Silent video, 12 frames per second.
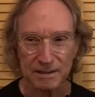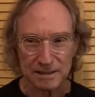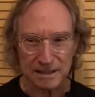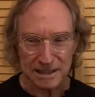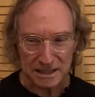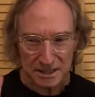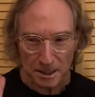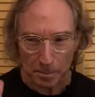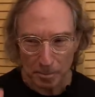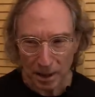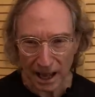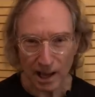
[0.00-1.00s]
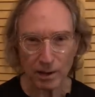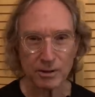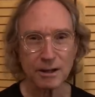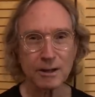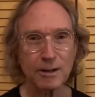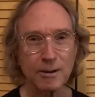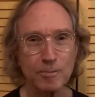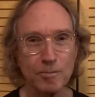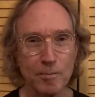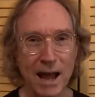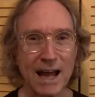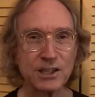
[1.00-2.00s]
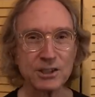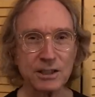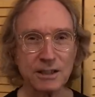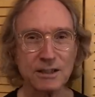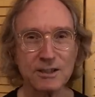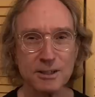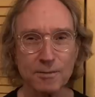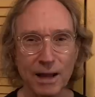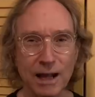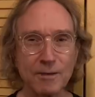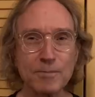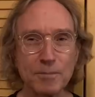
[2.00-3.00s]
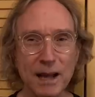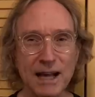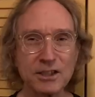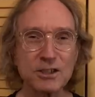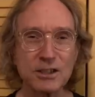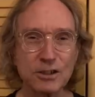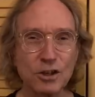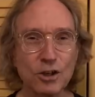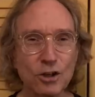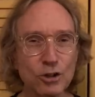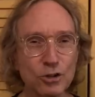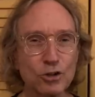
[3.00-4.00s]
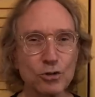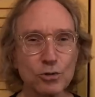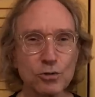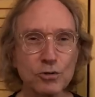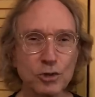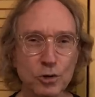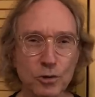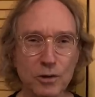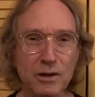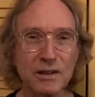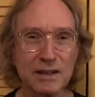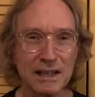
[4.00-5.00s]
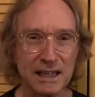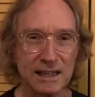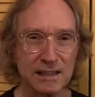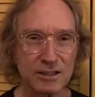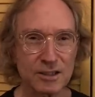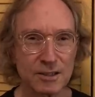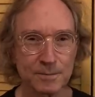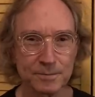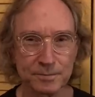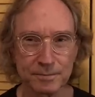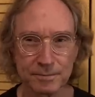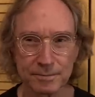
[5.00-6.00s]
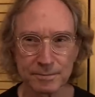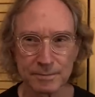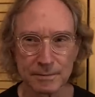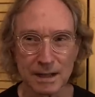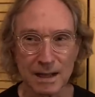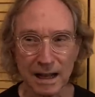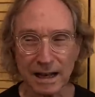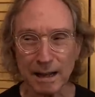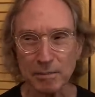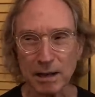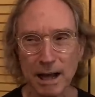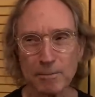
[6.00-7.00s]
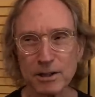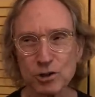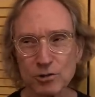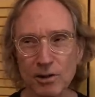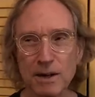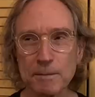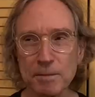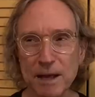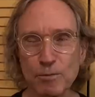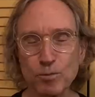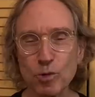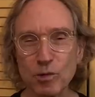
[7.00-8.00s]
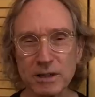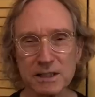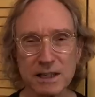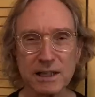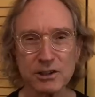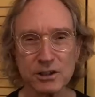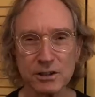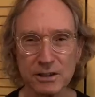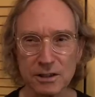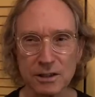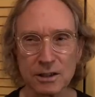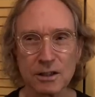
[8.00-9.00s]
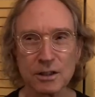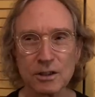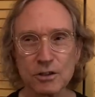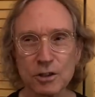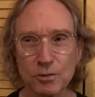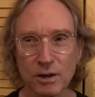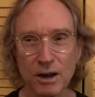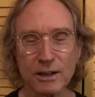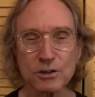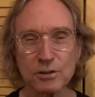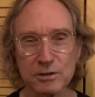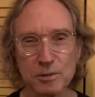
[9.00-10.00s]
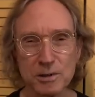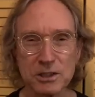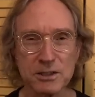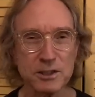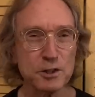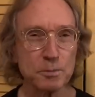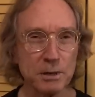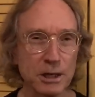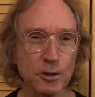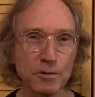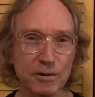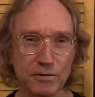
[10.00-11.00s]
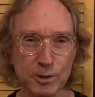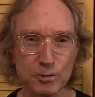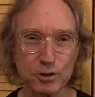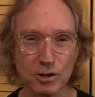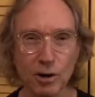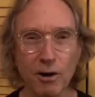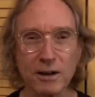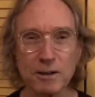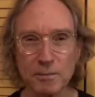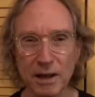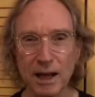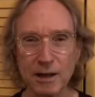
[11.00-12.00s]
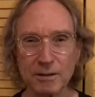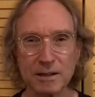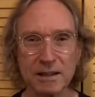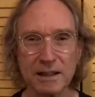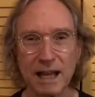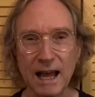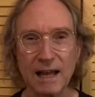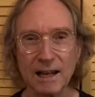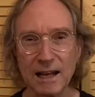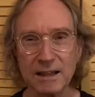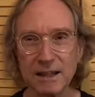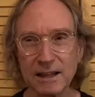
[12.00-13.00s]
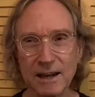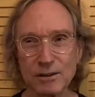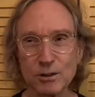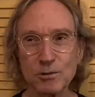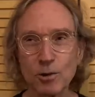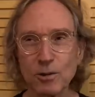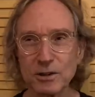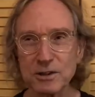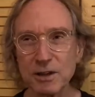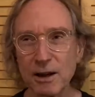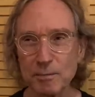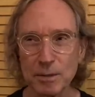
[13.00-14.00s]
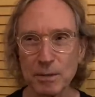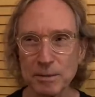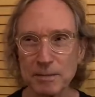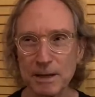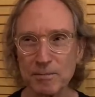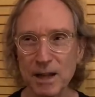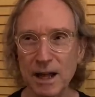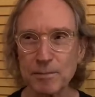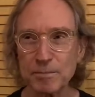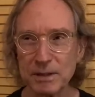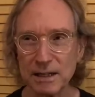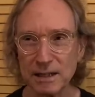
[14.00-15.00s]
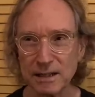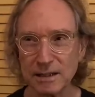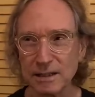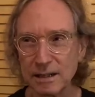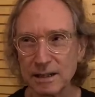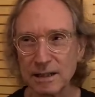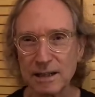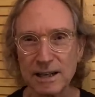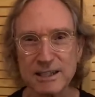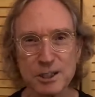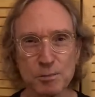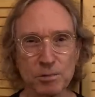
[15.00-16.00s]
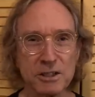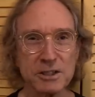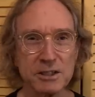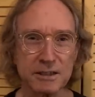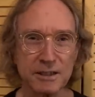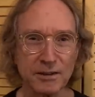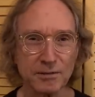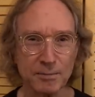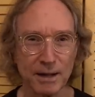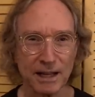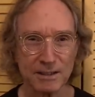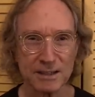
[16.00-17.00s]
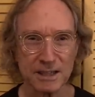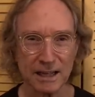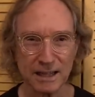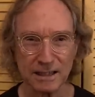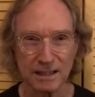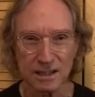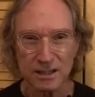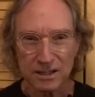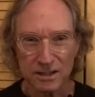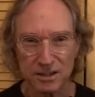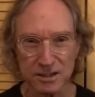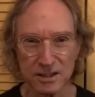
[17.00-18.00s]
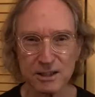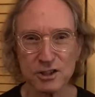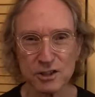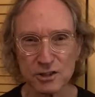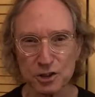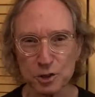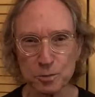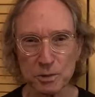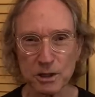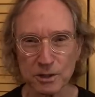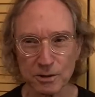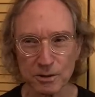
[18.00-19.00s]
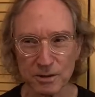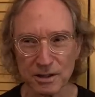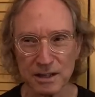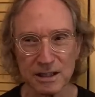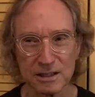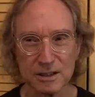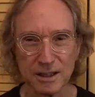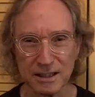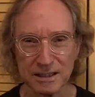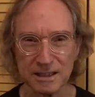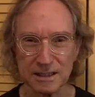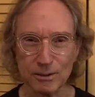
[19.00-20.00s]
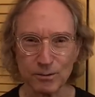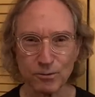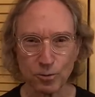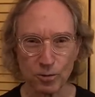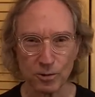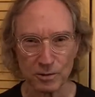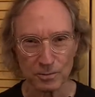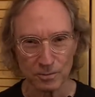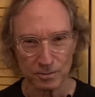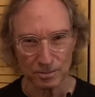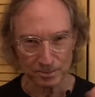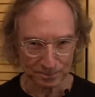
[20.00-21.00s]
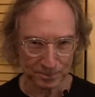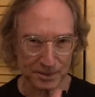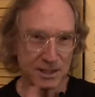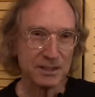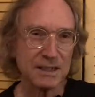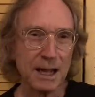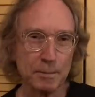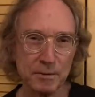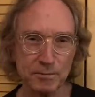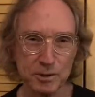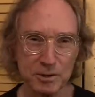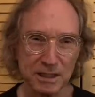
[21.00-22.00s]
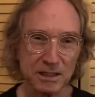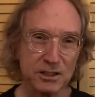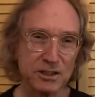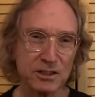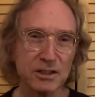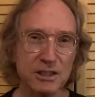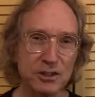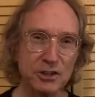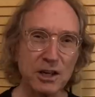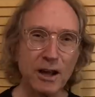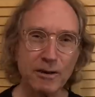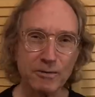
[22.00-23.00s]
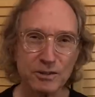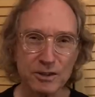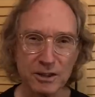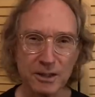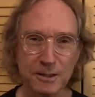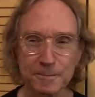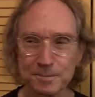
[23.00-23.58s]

It's about matching. It's about matching to your needs. And I'm going to try to pay more attention to when I do, especially speaker reviews, talk about that. I think I do it all the time, but maybe I'm not being explicit enough about saying this speaker is ideal for this type of music, these genres, you know.